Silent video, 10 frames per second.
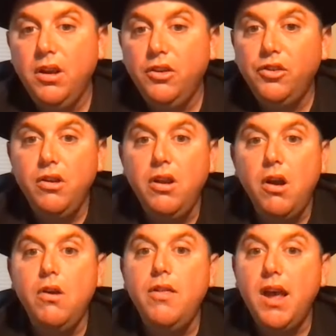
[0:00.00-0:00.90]
So, you
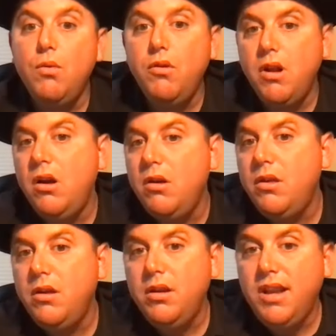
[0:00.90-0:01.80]
know, they will know
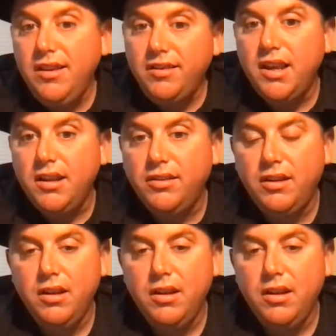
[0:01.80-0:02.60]
the descents.